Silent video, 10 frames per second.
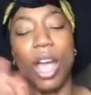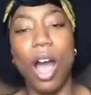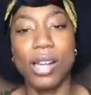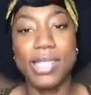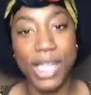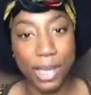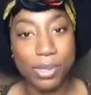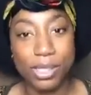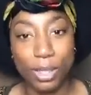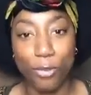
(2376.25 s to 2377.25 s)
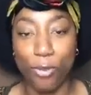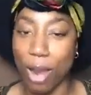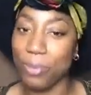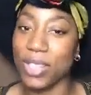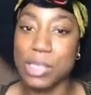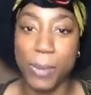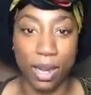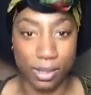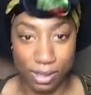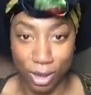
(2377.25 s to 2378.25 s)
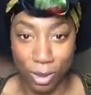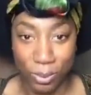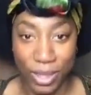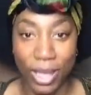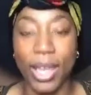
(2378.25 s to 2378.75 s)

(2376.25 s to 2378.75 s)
our tips from this Periscope